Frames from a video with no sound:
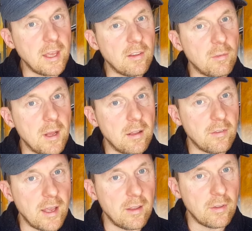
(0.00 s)
it
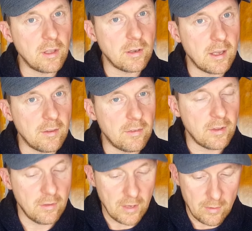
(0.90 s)
smells as good as
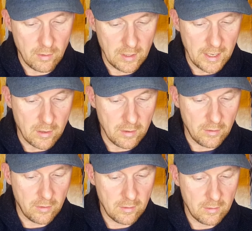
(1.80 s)
the General
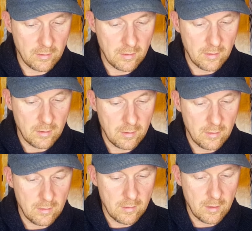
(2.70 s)
Licorice.
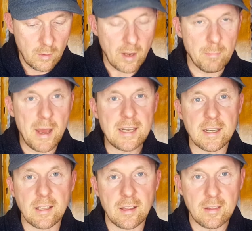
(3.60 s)
Quite
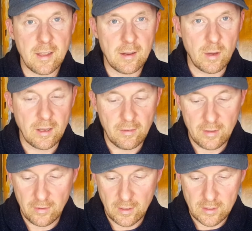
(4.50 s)
maddening that one is
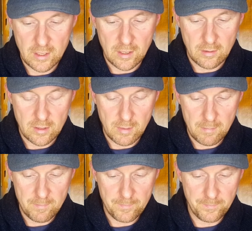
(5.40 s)
discontinued to me.
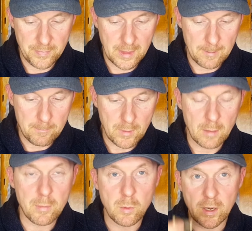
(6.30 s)

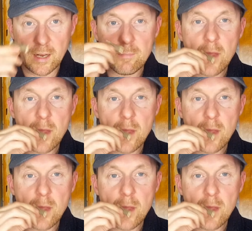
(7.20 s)
Put one in.